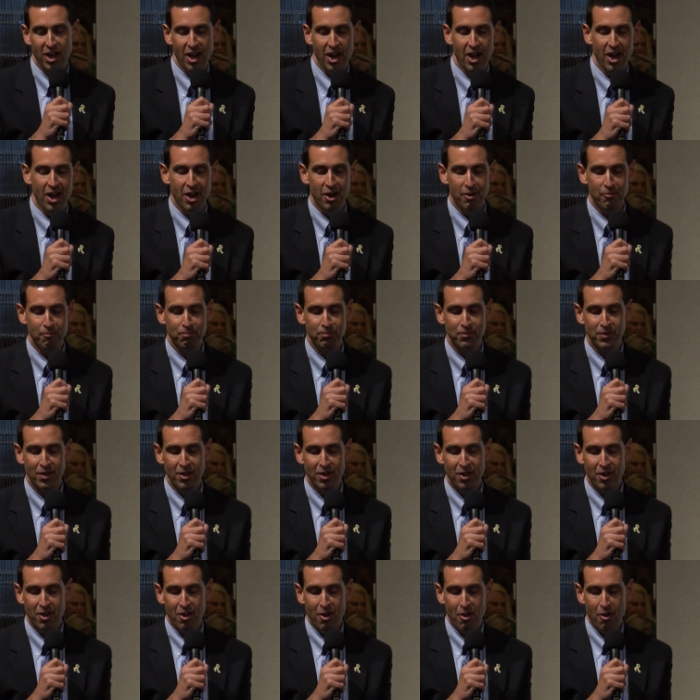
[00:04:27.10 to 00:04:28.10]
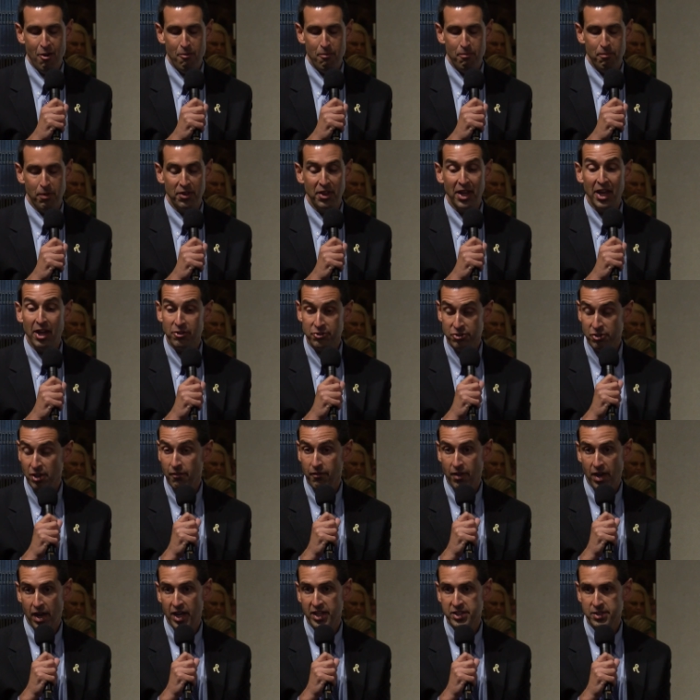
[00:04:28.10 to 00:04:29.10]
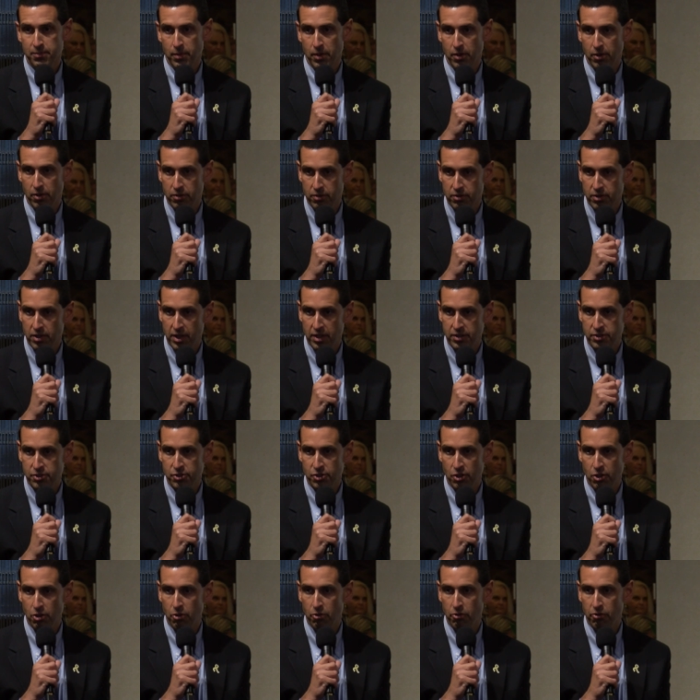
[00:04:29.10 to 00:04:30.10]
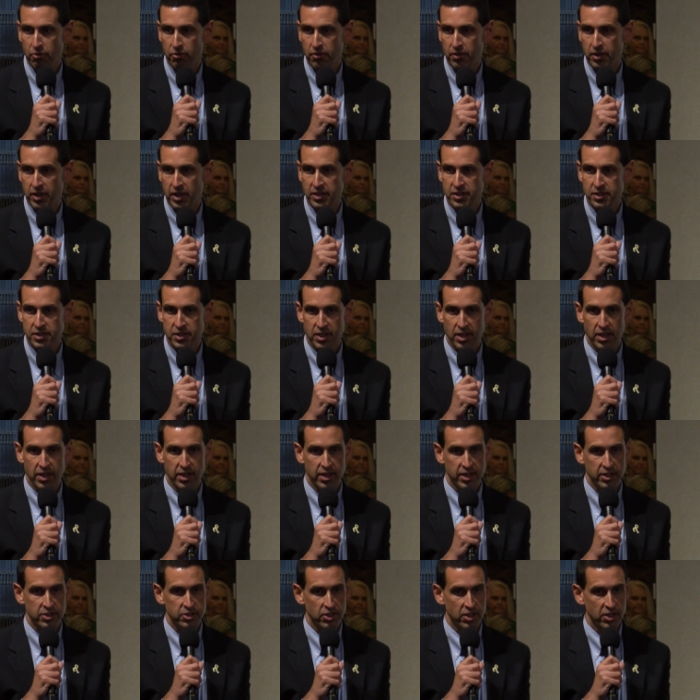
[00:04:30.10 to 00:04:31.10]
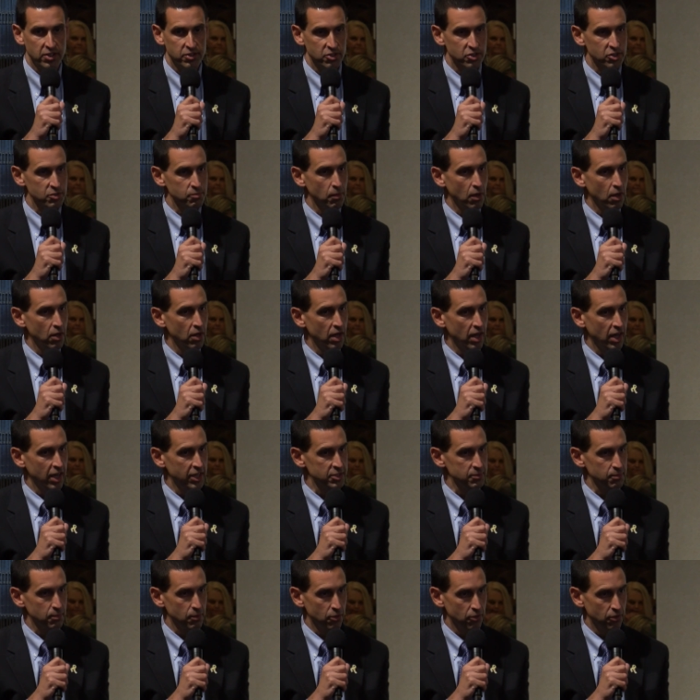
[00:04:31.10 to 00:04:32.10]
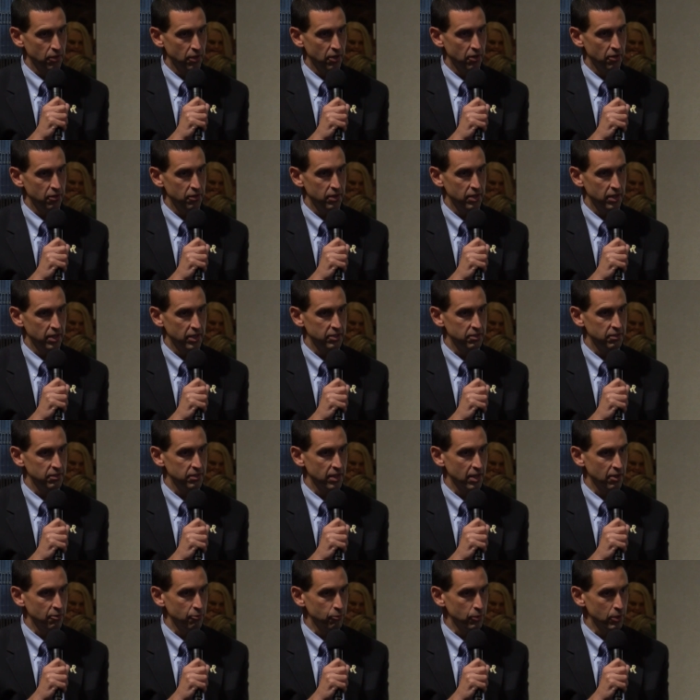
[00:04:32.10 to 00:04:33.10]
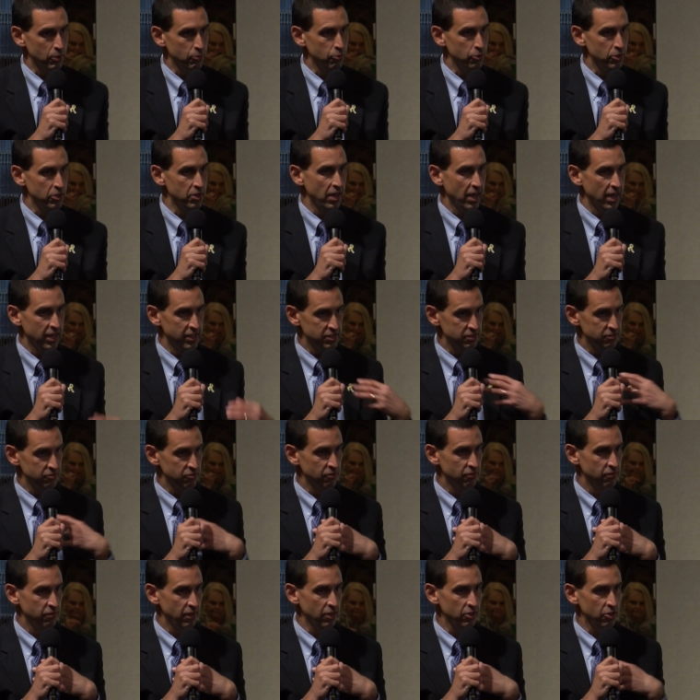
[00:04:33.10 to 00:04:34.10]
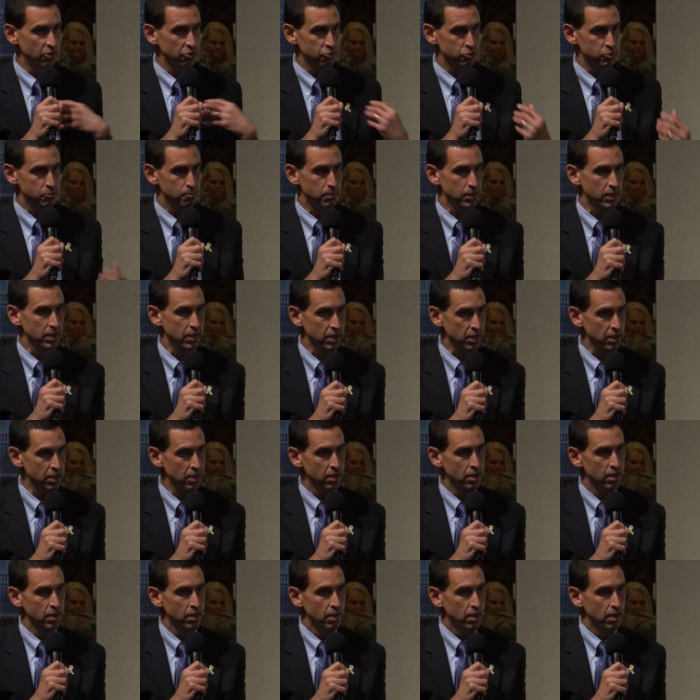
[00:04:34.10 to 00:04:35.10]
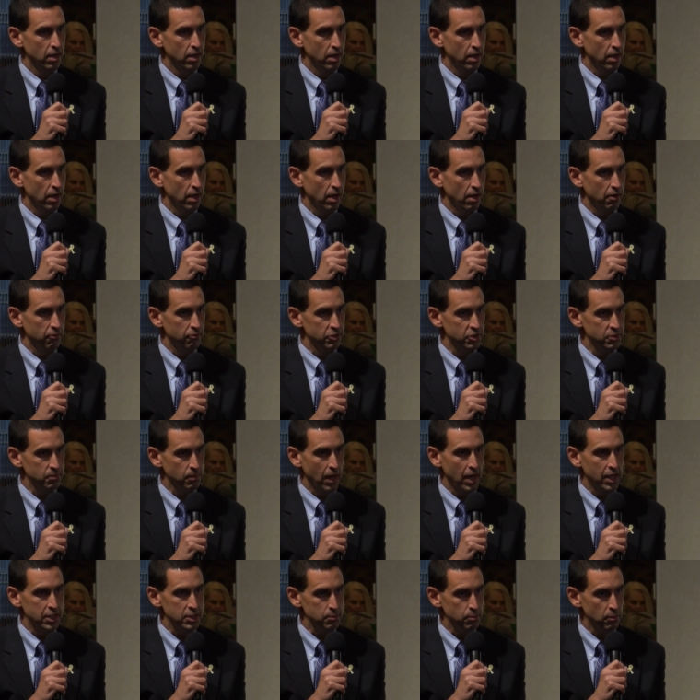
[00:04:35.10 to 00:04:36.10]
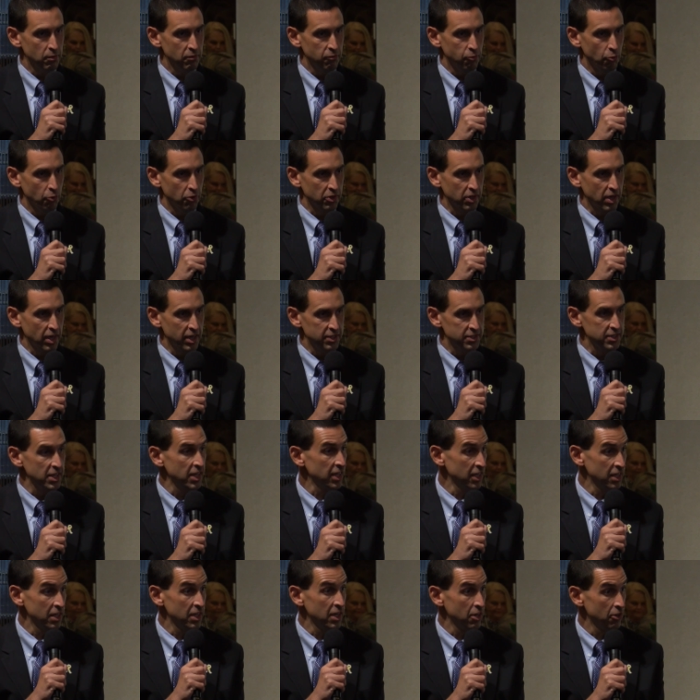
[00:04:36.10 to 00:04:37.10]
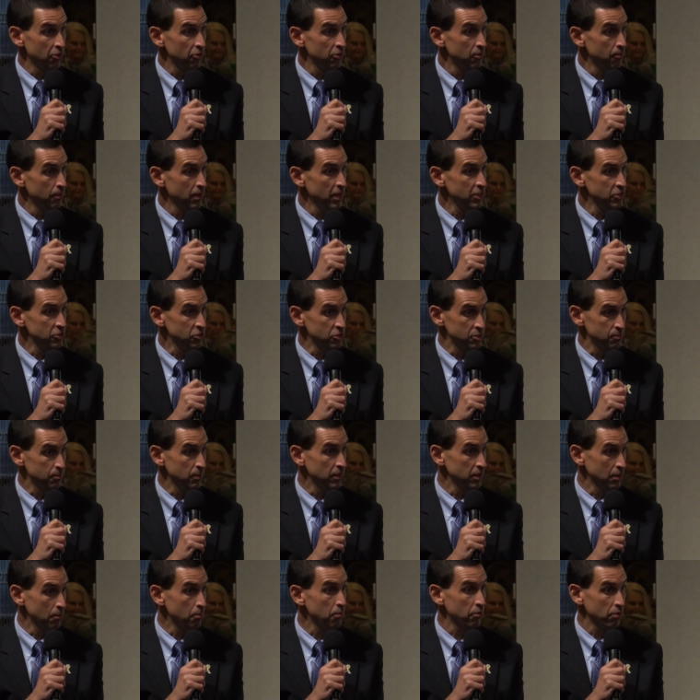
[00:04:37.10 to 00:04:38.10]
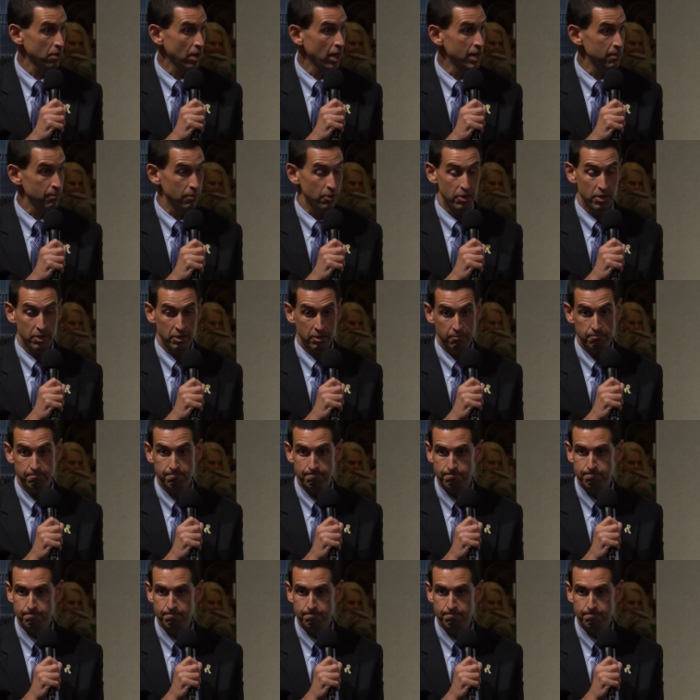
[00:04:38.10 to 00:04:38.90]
But they also have a hospital, and so the NCI actually has a small hospital there that we would, as fellows, be responsible for, kind of taking care of the patients, being the primary